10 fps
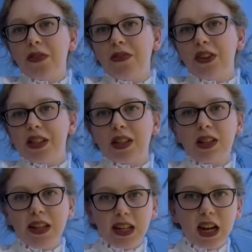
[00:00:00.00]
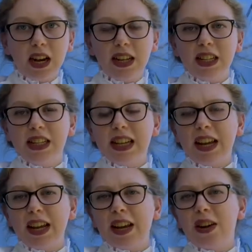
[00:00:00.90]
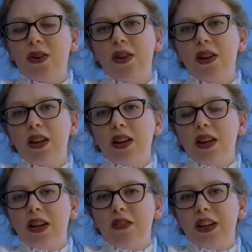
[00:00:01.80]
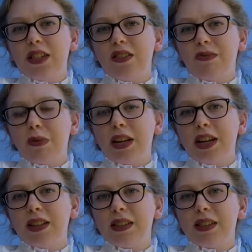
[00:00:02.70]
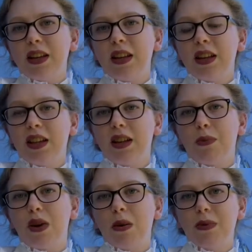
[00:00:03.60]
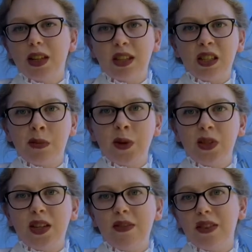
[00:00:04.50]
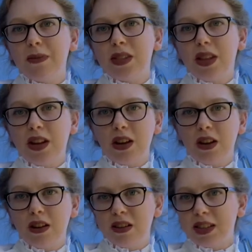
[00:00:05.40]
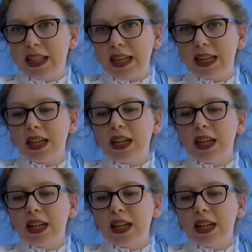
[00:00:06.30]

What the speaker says: physically cutting and digging out invasive plants and then properly disposing of them so they couldn't seed,